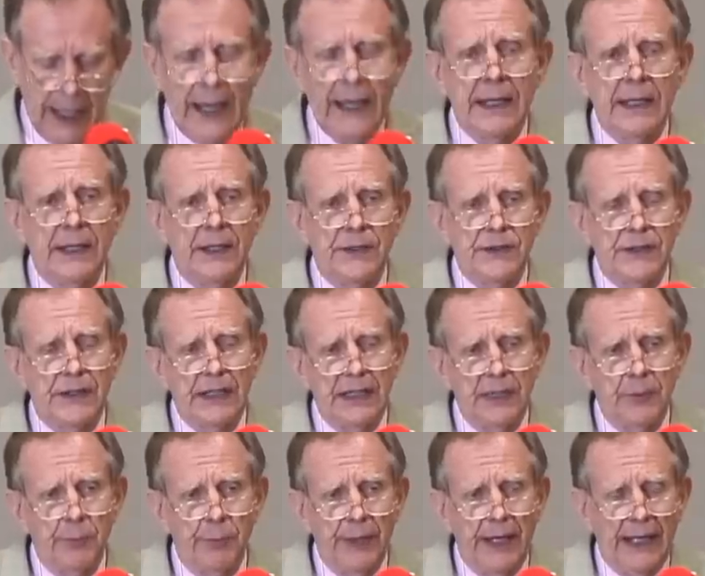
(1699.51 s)
that is
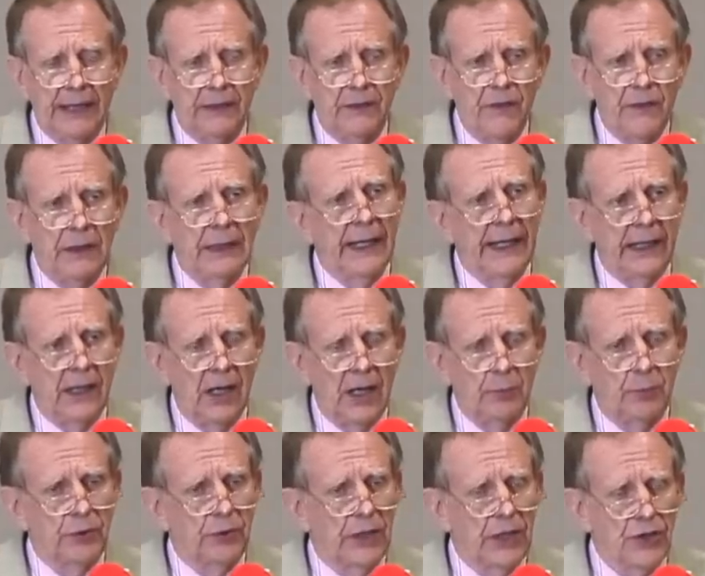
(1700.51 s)
the impact of the leg
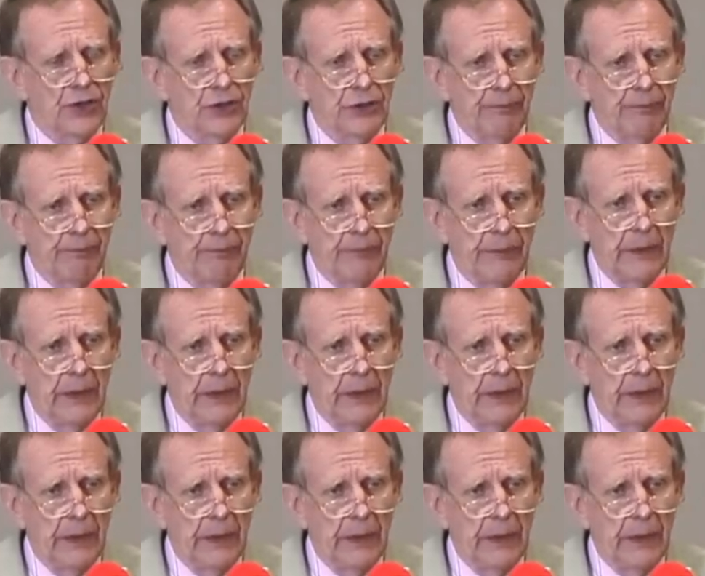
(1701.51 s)
operation.